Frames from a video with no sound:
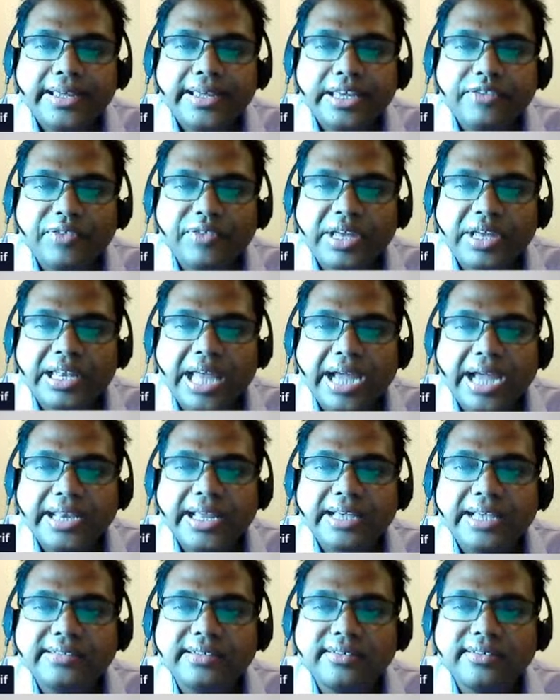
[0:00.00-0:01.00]
If a
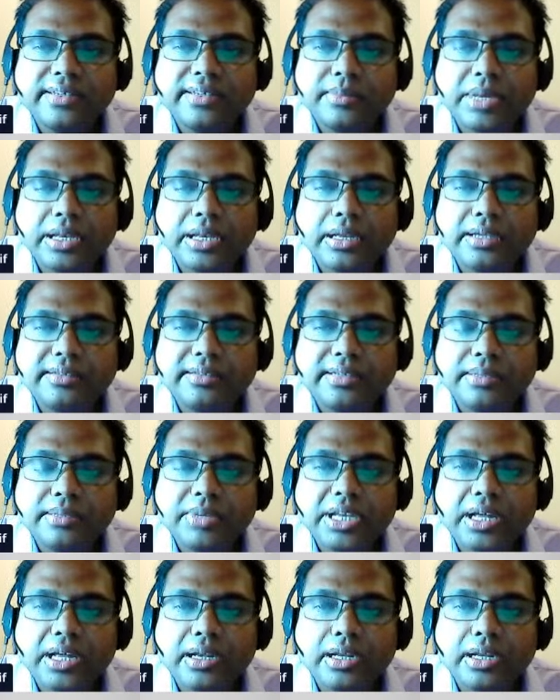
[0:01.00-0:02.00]
line has a similar
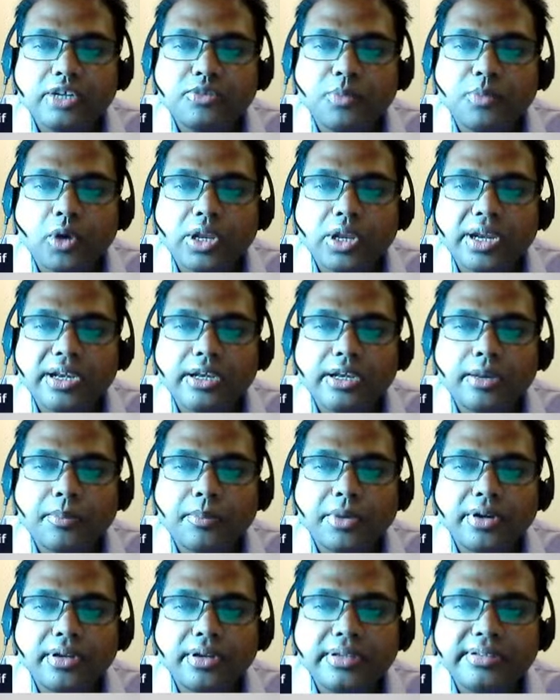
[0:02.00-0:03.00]
smaller
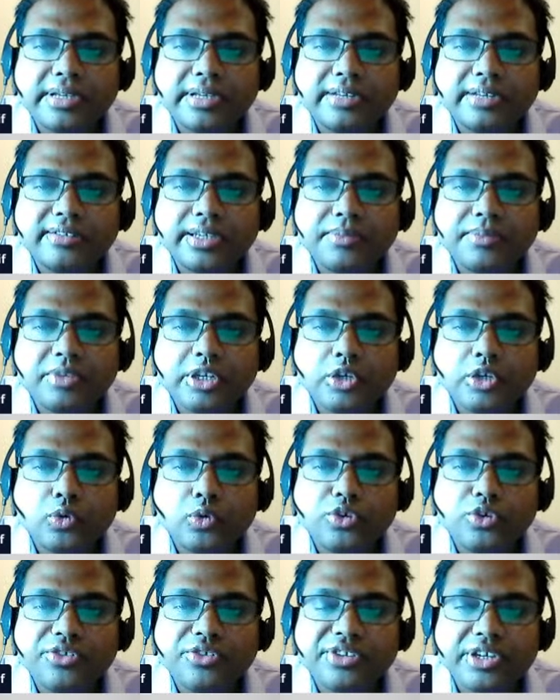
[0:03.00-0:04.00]
intercept,
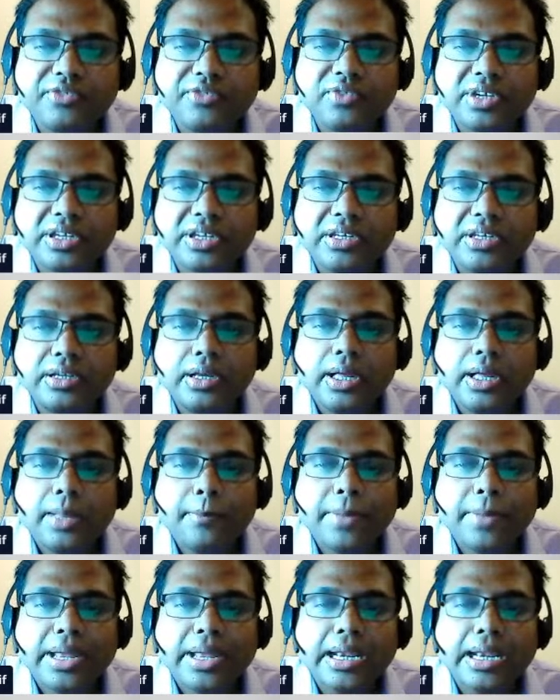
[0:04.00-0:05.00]
it would shift in
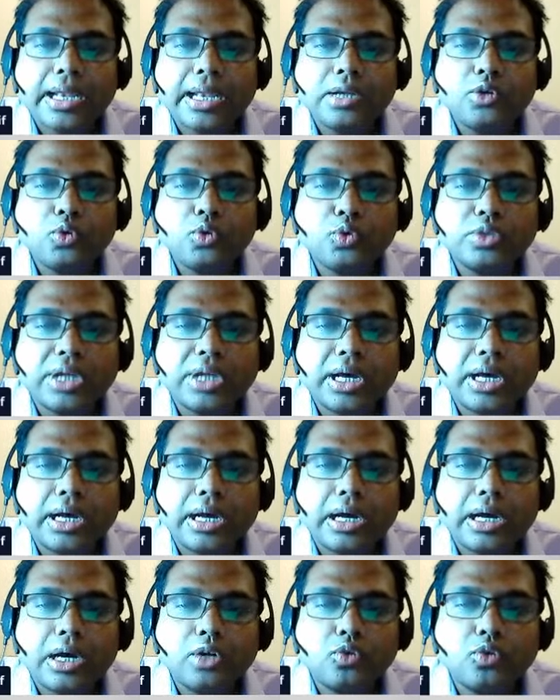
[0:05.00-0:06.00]
parallel to
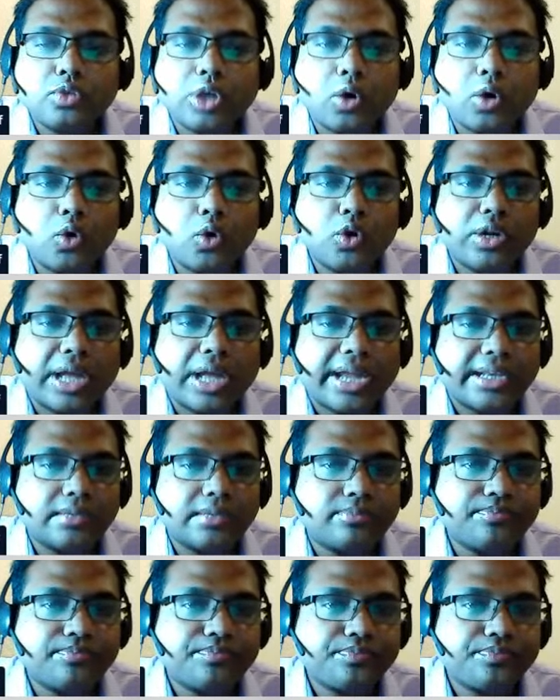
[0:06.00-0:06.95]
the old line.